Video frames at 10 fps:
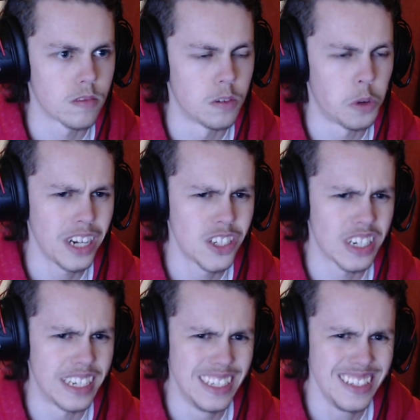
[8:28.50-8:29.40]
What
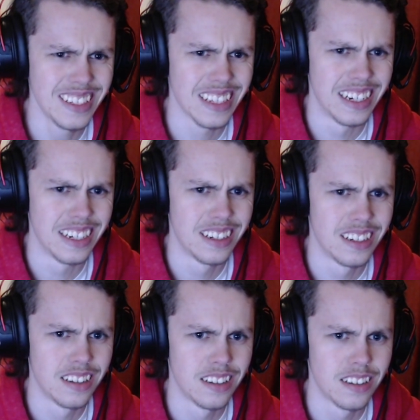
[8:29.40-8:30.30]
actually is that?
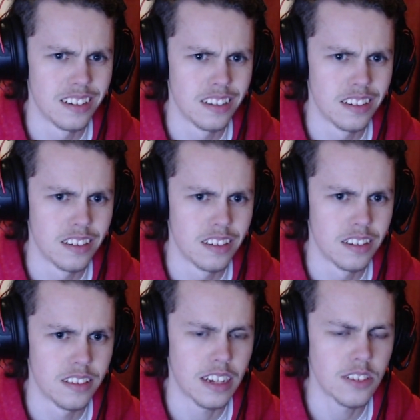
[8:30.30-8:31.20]

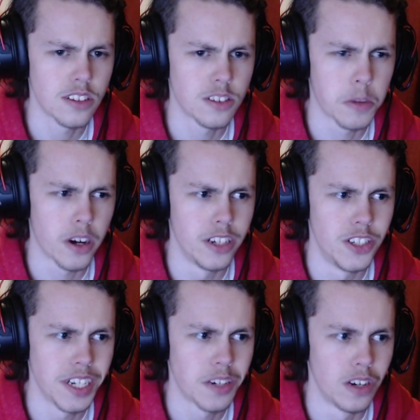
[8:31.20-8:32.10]
Sounds like some kind of
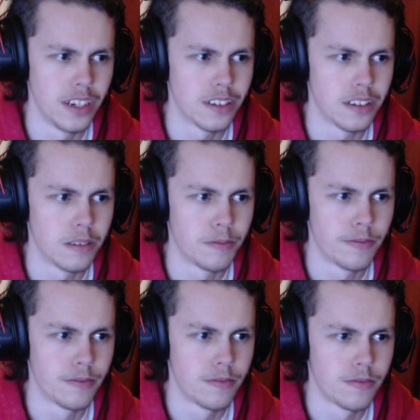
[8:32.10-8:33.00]
generator.
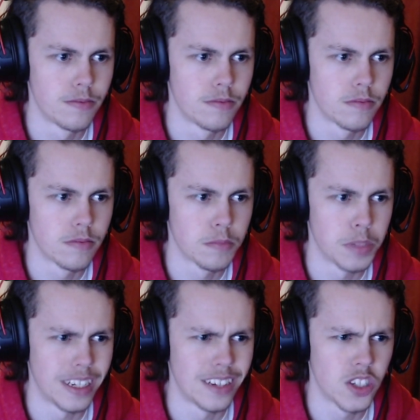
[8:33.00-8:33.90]
Come on, he can
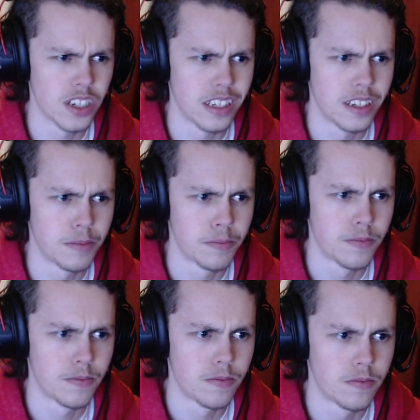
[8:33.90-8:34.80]
potentially. Come
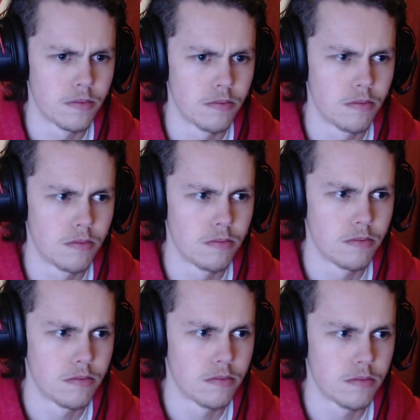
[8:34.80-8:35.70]

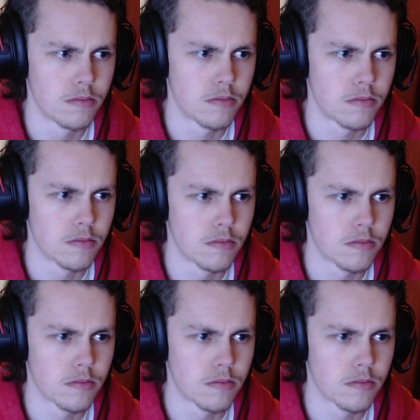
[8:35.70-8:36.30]
oh, there's